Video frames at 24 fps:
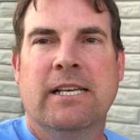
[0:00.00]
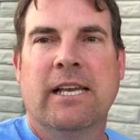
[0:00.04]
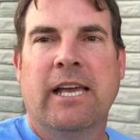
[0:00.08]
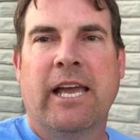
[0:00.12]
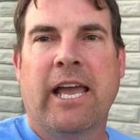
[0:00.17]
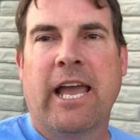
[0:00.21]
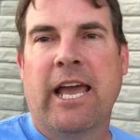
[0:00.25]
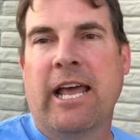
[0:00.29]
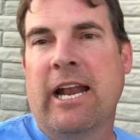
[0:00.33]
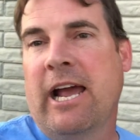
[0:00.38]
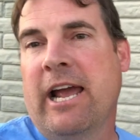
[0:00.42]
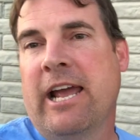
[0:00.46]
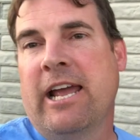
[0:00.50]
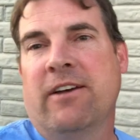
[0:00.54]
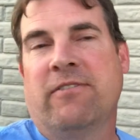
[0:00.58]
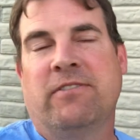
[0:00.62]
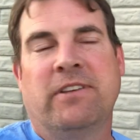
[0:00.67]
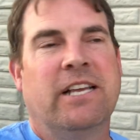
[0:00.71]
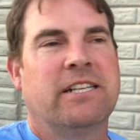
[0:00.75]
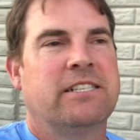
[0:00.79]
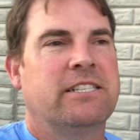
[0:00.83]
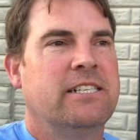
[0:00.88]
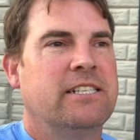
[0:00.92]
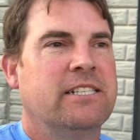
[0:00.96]
And I have
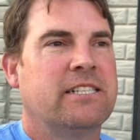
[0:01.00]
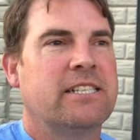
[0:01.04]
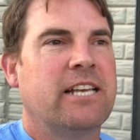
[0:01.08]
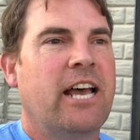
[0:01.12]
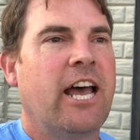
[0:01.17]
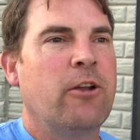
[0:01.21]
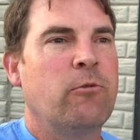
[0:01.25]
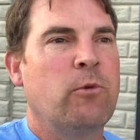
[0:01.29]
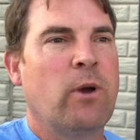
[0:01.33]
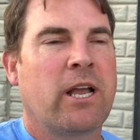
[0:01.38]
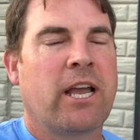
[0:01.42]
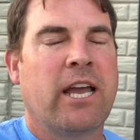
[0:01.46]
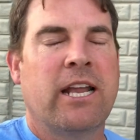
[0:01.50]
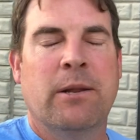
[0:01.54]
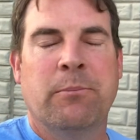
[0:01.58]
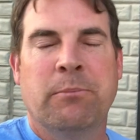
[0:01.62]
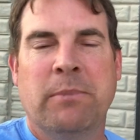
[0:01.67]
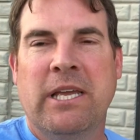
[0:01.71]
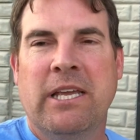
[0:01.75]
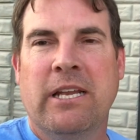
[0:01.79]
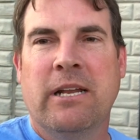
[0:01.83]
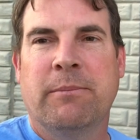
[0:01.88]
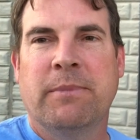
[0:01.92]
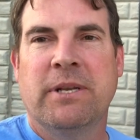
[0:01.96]
yet to decide what kind of
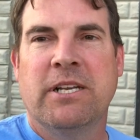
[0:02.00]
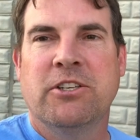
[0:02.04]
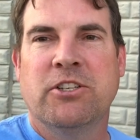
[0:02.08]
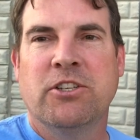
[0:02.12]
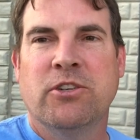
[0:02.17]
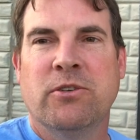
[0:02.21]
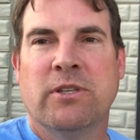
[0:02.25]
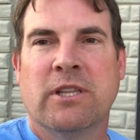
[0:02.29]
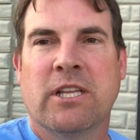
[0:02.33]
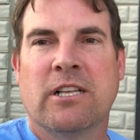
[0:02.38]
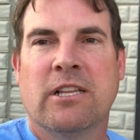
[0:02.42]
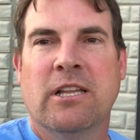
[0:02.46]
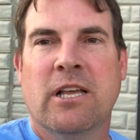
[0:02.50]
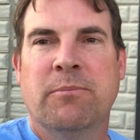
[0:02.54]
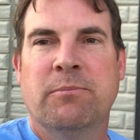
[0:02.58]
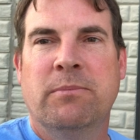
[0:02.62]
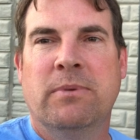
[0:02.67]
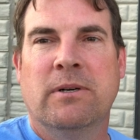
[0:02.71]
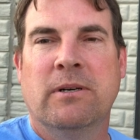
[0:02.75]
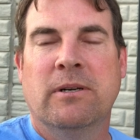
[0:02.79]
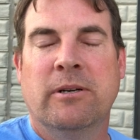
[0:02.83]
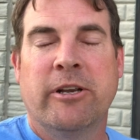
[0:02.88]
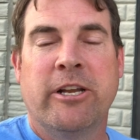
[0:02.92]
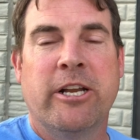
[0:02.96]
meat I'm gonna do in the club
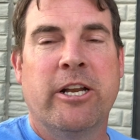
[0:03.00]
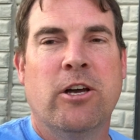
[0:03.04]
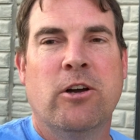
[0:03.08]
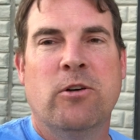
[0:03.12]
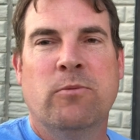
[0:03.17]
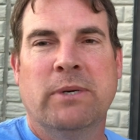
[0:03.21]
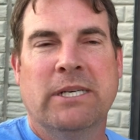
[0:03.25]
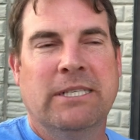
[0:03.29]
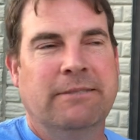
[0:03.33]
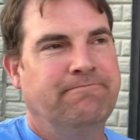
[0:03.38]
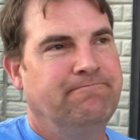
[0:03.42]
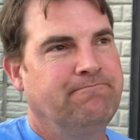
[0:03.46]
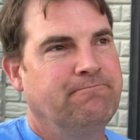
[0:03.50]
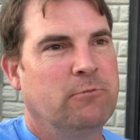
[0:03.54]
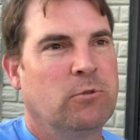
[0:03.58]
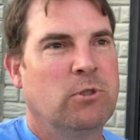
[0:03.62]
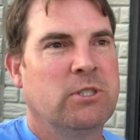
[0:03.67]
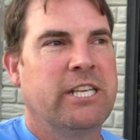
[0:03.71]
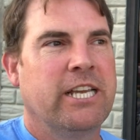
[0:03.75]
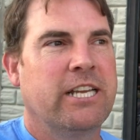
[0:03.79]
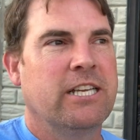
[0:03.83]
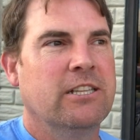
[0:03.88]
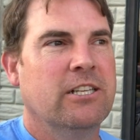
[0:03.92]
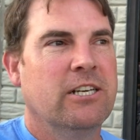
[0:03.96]
burrito, but we'll
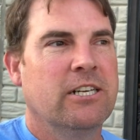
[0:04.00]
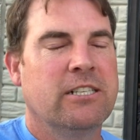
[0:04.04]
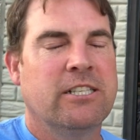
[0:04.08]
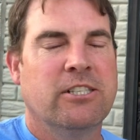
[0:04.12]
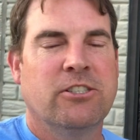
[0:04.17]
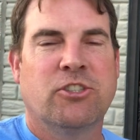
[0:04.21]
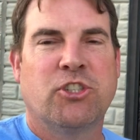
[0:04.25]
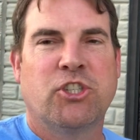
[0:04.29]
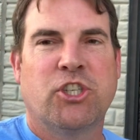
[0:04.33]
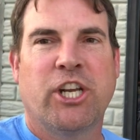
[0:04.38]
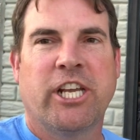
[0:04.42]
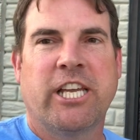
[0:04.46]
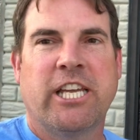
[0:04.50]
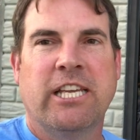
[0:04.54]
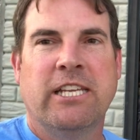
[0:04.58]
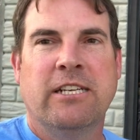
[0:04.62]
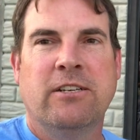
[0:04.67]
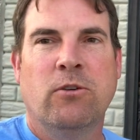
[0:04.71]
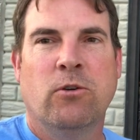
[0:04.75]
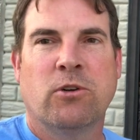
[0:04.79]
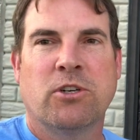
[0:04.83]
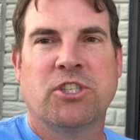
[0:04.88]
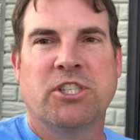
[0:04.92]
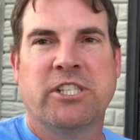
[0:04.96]
take a look. There's chicken
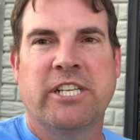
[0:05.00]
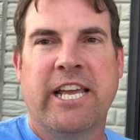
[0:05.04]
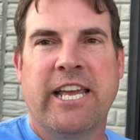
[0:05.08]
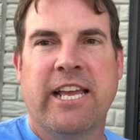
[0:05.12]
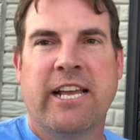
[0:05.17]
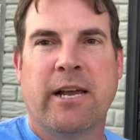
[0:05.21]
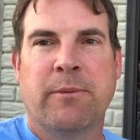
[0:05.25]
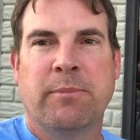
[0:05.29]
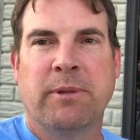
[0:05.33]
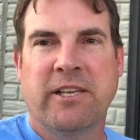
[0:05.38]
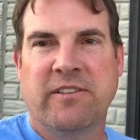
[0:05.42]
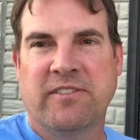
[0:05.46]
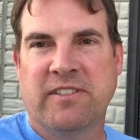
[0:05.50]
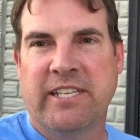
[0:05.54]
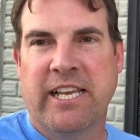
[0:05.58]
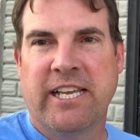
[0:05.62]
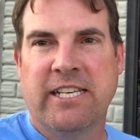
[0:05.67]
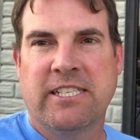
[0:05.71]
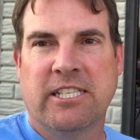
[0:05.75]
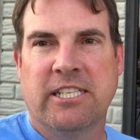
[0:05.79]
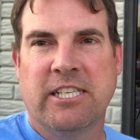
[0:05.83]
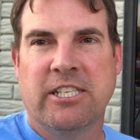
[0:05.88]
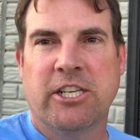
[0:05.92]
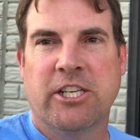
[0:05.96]
or steak. I believe
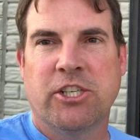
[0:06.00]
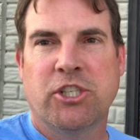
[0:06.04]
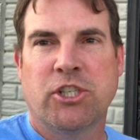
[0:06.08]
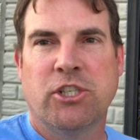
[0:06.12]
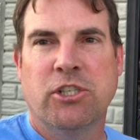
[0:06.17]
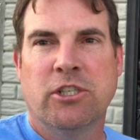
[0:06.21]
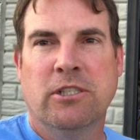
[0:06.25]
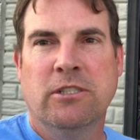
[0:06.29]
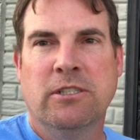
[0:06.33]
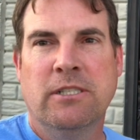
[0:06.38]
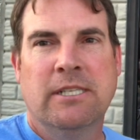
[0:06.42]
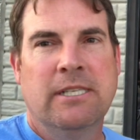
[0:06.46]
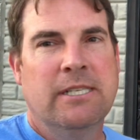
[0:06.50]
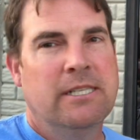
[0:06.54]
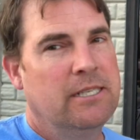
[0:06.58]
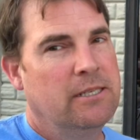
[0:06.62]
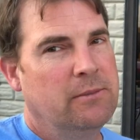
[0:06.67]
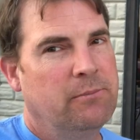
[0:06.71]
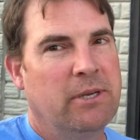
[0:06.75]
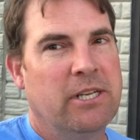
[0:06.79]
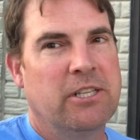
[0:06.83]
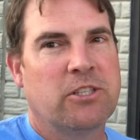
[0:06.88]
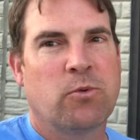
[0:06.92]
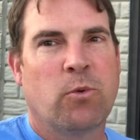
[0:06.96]
steak's an additional,
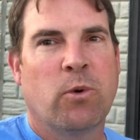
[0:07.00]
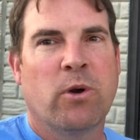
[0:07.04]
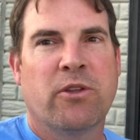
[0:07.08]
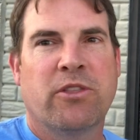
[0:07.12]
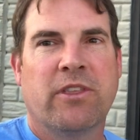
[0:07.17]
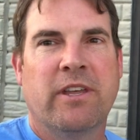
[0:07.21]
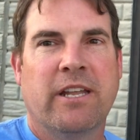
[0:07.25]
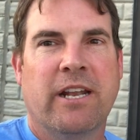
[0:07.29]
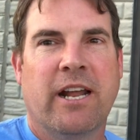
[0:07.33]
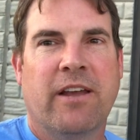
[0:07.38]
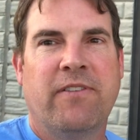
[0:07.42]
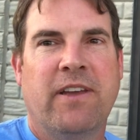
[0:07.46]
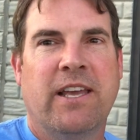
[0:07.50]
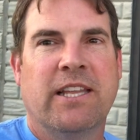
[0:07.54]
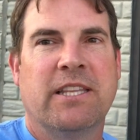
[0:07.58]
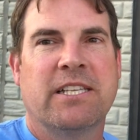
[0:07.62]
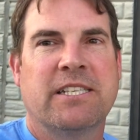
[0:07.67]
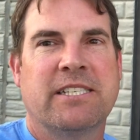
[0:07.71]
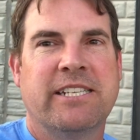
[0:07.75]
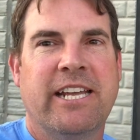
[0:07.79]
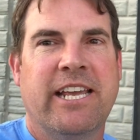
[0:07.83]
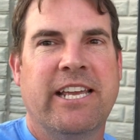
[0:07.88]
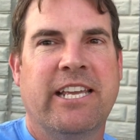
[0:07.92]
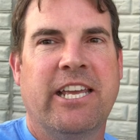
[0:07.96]
but it's worth it. I've had the
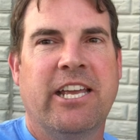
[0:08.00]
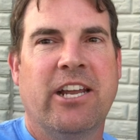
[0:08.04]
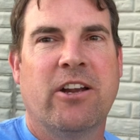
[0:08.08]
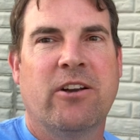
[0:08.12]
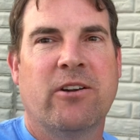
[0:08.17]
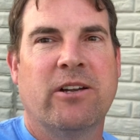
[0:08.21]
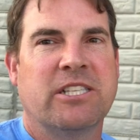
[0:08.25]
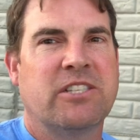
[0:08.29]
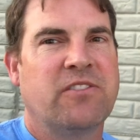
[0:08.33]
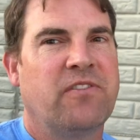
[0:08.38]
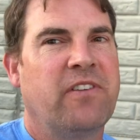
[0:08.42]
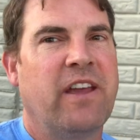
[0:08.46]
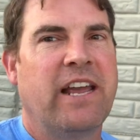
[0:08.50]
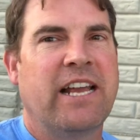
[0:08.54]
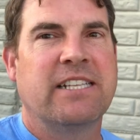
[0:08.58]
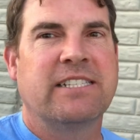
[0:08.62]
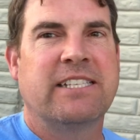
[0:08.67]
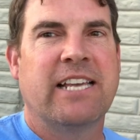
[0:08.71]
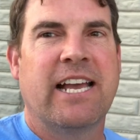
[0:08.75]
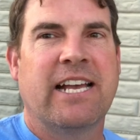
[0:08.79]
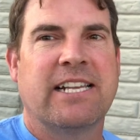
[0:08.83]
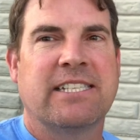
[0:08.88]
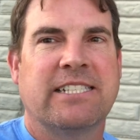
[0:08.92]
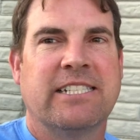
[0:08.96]
steak here, it's
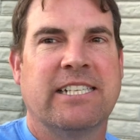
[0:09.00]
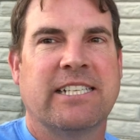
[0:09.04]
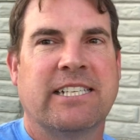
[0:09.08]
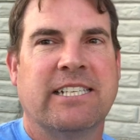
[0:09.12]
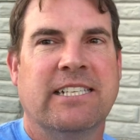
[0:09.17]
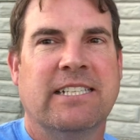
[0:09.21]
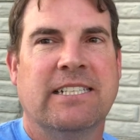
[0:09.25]
fantastic.